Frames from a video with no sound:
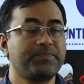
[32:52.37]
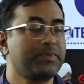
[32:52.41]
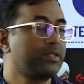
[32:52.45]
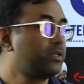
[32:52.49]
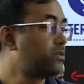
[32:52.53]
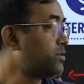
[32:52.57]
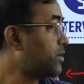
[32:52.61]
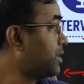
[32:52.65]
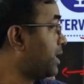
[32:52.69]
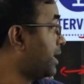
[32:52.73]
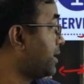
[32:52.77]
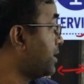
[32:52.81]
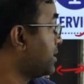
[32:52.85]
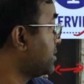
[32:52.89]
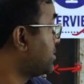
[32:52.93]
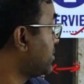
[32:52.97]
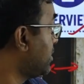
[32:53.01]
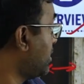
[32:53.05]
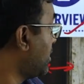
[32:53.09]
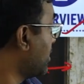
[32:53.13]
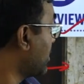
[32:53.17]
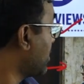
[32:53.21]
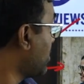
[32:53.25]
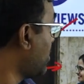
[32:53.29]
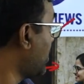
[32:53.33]
So that is
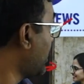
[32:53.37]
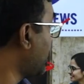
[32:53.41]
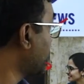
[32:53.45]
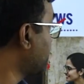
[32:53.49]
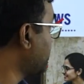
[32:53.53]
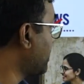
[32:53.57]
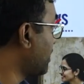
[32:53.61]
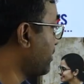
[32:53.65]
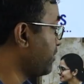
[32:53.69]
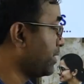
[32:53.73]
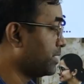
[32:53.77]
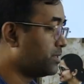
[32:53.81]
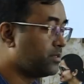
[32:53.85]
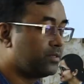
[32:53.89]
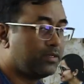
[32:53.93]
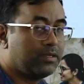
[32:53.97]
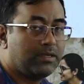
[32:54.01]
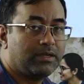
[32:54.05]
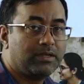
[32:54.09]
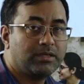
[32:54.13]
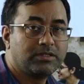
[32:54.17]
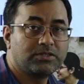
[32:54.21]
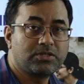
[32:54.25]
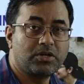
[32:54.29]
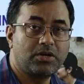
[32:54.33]
called as surveys.
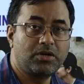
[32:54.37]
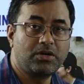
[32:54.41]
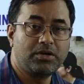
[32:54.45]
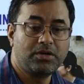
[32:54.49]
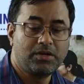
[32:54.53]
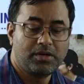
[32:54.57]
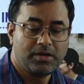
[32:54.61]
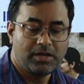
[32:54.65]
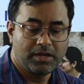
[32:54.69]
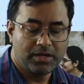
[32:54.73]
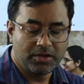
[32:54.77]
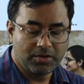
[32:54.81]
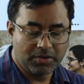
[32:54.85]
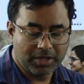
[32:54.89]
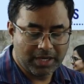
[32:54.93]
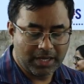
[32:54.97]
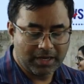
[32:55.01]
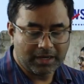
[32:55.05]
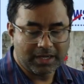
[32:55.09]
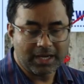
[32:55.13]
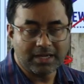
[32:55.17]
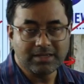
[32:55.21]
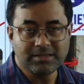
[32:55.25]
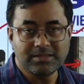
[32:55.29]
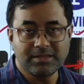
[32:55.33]
So you can
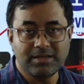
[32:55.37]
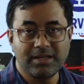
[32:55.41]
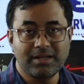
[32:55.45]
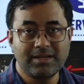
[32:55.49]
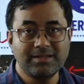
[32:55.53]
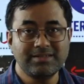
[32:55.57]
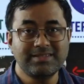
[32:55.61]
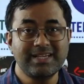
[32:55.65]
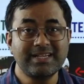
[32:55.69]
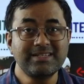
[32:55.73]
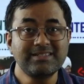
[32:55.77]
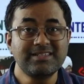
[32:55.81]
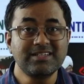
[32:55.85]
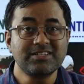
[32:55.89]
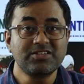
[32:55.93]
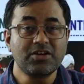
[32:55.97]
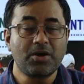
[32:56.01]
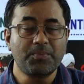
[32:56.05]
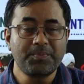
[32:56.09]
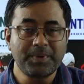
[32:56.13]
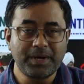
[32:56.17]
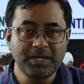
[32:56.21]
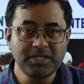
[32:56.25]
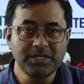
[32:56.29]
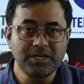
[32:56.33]
consider census
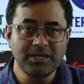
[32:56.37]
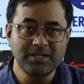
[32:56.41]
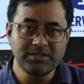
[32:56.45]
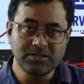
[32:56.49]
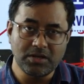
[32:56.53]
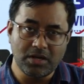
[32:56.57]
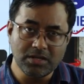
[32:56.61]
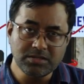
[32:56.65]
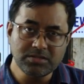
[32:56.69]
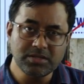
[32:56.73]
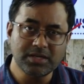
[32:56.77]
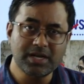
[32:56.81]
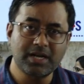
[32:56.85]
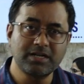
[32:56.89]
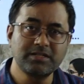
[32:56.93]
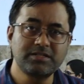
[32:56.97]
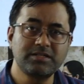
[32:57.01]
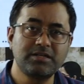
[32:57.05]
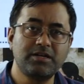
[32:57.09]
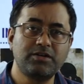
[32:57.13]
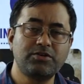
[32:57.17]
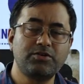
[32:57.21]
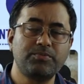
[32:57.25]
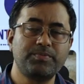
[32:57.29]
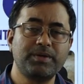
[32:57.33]
operation is also
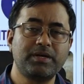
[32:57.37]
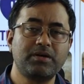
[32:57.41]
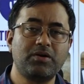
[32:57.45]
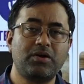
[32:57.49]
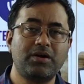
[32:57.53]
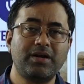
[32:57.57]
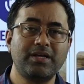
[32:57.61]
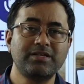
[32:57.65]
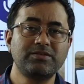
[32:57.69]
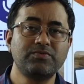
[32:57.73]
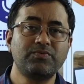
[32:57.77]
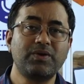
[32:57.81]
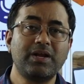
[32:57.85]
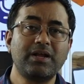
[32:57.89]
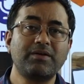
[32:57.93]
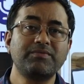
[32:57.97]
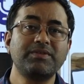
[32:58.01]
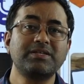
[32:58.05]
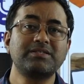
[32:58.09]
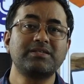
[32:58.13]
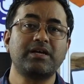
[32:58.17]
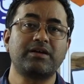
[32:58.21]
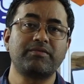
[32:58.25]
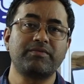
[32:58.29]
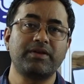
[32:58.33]
considered to be called as one of the
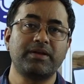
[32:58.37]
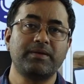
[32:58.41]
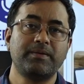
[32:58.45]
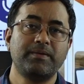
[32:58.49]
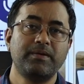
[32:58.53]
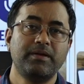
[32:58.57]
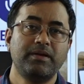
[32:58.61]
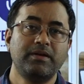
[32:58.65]
survey.